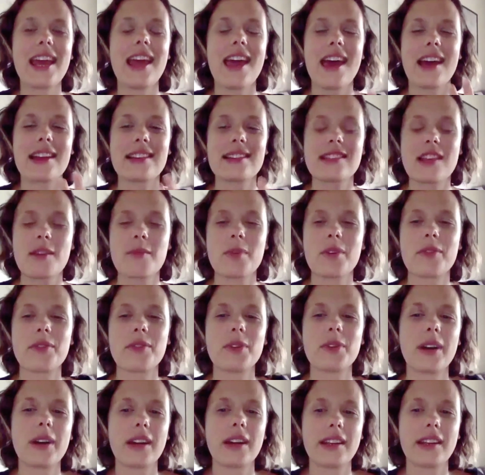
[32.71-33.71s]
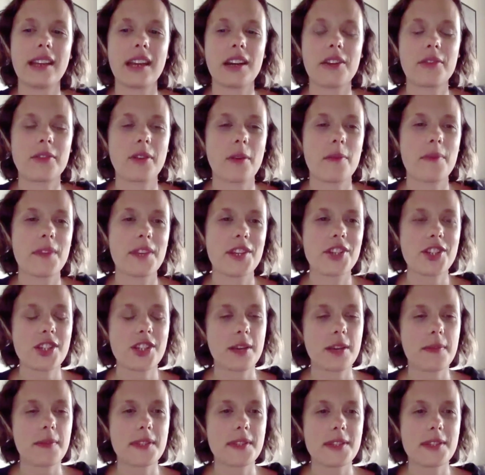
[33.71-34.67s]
and some of you are here from the shift.